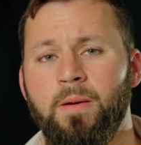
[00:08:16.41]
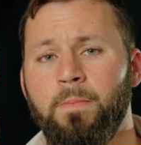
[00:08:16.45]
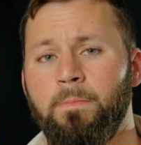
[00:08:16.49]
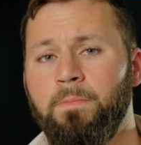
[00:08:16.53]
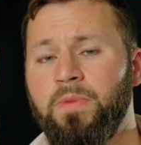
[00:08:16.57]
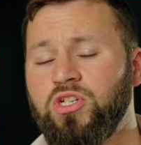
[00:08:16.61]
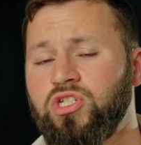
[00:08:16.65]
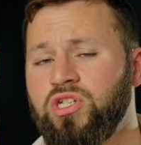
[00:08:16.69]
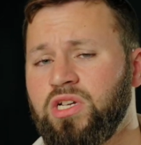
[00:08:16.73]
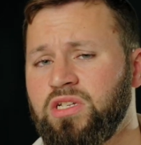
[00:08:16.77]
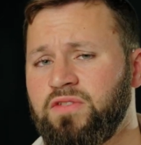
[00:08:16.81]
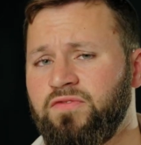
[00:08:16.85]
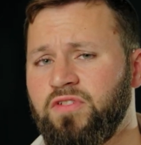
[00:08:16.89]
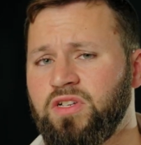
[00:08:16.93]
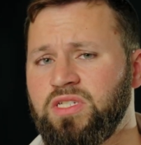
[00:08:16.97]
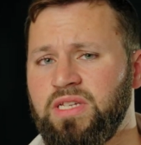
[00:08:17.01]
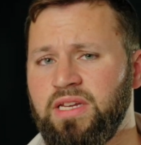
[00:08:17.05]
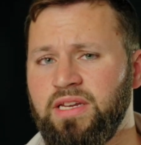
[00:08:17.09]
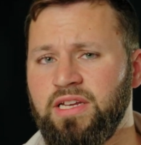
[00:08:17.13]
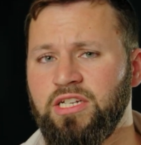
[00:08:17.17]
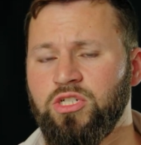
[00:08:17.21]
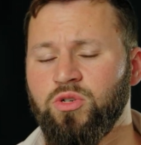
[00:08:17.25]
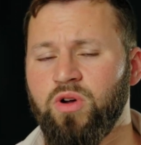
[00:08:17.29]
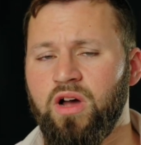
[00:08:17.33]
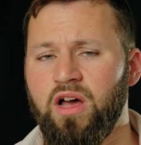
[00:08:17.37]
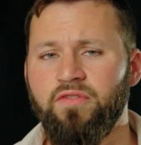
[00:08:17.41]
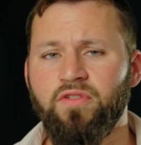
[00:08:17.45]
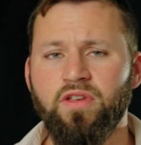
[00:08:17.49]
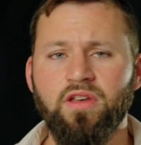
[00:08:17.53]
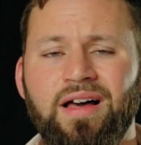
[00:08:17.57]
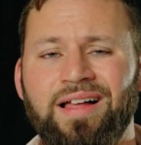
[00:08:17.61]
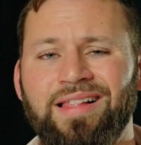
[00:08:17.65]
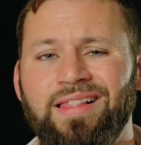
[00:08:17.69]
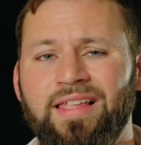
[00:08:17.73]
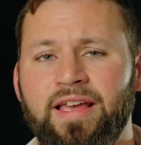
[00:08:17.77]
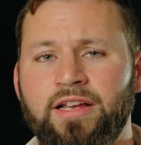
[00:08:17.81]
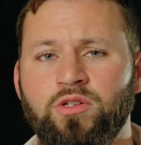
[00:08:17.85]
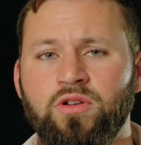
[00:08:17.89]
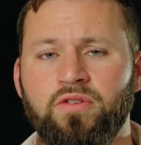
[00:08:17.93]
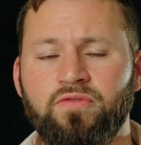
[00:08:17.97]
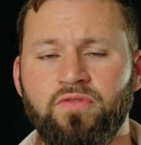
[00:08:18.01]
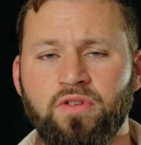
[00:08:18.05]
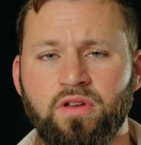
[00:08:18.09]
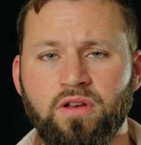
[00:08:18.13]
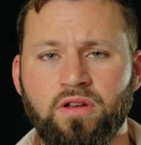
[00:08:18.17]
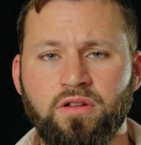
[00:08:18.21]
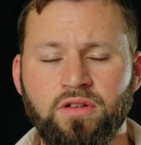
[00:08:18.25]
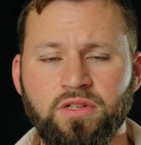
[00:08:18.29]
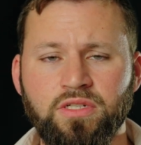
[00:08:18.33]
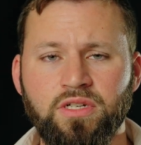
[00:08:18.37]
But just for city driving, electric
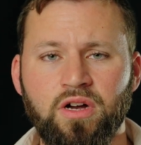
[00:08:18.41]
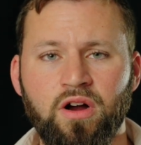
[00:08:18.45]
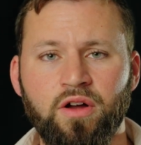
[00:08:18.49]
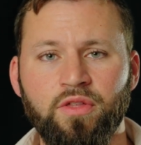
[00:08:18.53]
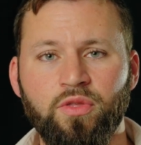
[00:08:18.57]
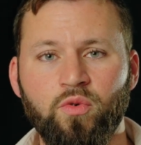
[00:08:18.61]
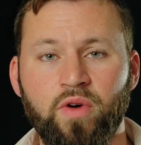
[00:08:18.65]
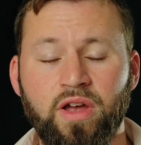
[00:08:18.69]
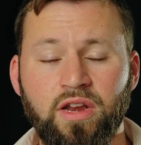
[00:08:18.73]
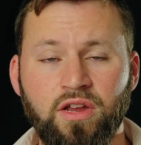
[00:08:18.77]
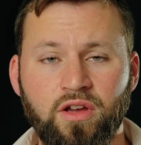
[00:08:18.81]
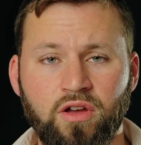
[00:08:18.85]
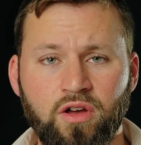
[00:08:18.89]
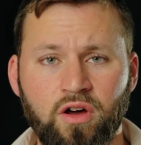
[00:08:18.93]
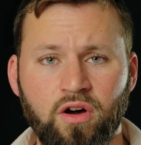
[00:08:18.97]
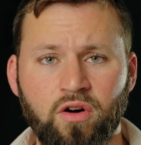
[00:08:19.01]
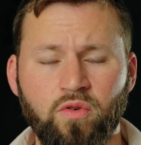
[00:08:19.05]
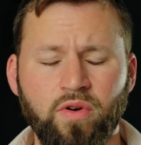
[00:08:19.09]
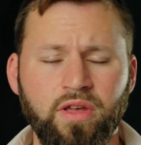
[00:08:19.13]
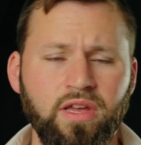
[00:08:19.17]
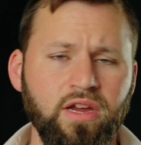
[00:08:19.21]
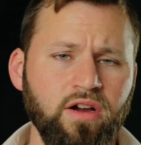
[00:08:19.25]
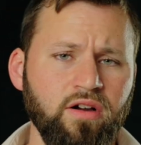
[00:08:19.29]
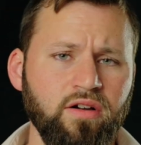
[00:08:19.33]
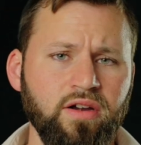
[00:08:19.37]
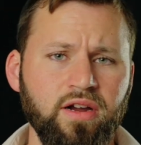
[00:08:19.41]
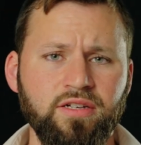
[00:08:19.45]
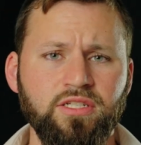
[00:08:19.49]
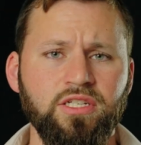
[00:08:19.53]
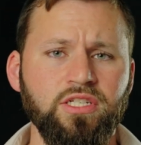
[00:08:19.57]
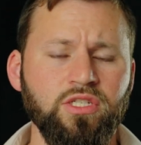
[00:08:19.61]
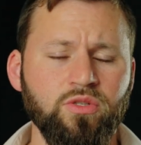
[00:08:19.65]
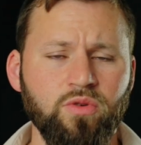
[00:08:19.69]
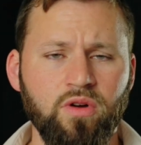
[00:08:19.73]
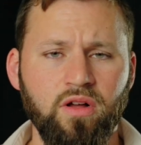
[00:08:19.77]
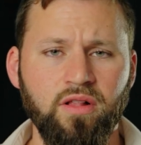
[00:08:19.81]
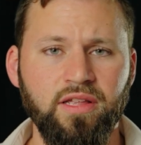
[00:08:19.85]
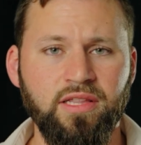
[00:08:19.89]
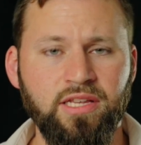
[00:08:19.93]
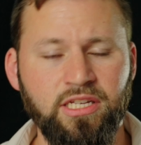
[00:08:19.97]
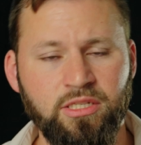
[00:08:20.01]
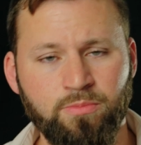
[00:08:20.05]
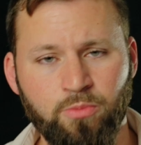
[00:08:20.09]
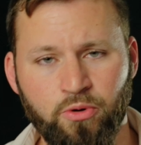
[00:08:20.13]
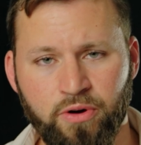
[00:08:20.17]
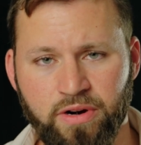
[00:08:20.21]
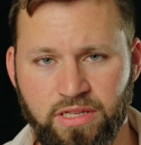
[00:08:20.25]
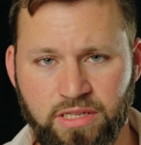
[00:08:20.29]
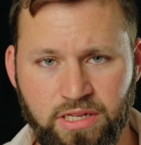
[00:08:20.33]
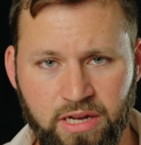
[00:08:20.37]
vehicles are the way to go here in Eretz Yisroel at this
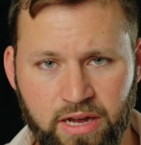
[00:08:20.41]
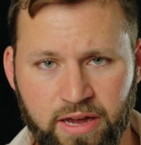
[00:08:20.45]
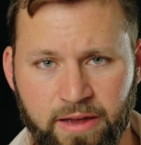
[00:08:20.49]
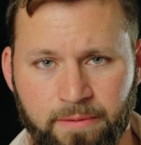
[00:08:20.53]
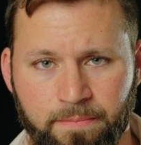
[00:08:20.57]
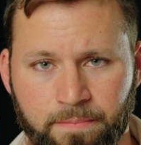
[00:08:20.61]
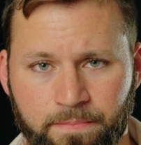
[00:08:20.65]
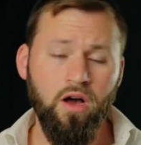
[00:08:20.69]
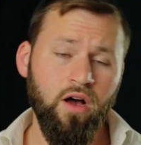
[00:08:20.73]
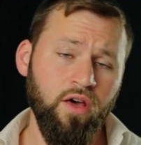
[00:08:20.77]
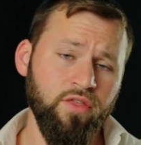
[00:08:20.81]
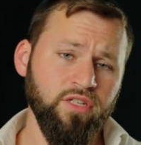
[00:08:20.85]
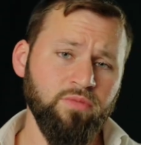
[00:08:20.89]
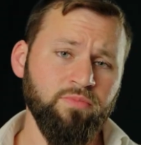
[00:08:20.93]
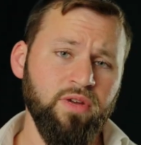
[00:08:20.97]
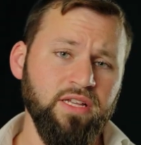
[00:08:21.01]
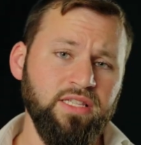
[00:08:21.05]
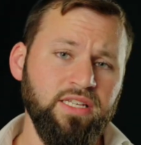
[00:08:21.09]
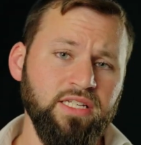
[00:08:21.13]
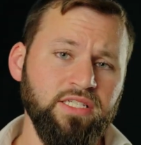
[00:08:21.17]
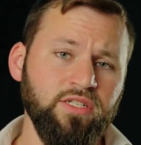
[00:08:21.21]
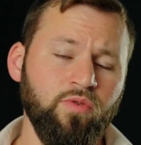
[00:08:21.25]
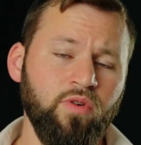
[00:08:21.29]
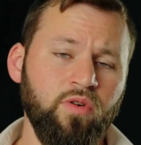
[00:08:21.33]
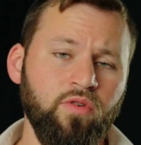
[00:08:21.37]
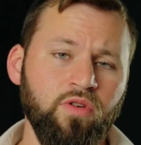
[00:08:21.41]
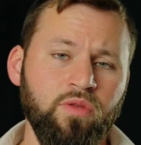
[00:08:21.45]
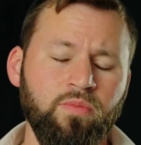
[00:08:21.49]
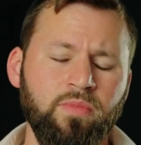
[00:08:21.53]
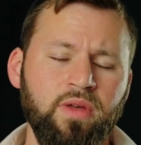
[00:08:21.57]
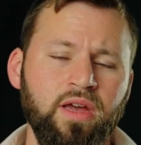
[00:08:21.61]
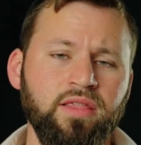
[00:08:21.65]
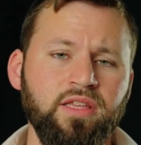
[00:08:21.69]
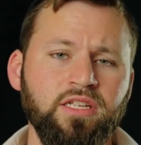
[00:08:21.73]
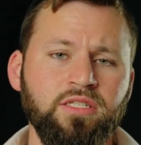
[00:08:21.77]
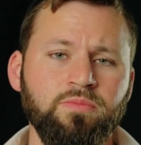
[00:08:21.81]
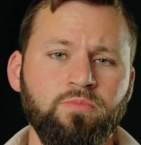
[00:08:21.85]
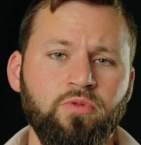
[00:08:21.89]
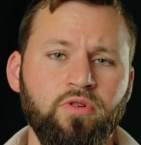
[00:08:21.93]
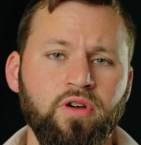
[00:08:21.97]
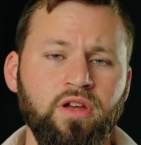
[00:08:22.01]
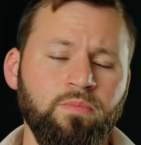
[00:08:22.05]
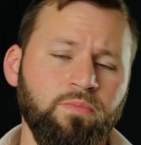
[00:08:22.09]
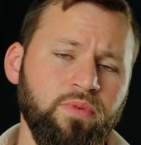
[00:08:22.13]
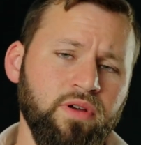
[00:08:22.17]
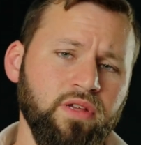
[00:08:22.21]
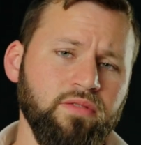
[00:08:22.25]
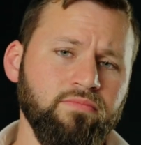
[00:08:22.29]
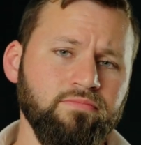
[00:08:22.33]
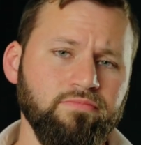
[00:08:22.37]
point in time. Others might disagree with me on this
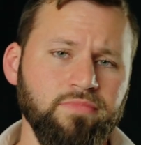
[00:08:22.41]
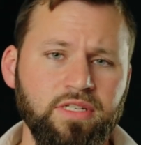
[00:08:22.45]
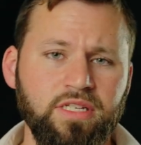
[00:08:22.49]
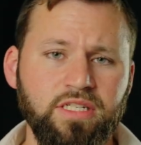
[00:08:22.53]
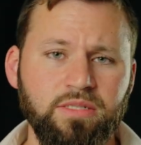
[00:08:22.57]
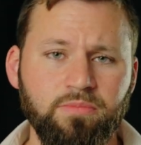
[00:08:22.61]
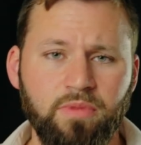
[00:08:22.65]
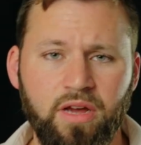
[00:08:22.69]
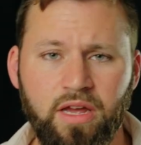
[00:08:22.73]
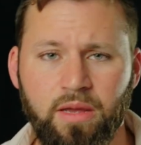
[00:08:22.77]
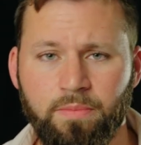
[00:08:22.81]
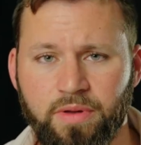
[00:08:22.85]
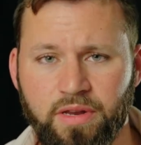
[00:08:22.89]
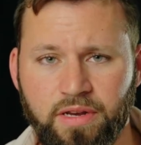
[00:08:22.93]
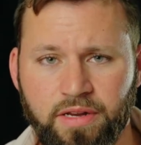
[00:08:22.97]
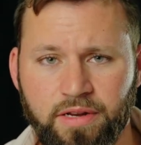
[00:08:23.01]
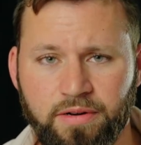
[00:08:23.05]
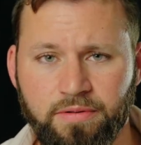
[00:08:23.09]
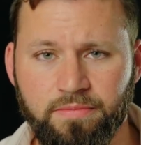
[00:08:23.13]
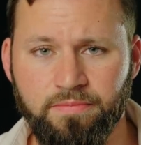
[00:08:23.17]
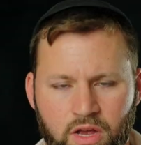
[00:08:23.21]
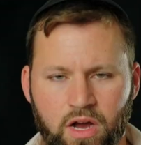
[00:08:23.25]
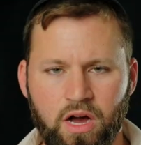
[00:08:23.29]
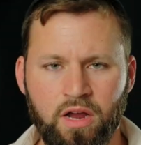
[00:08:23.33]
point, but this is my opinion.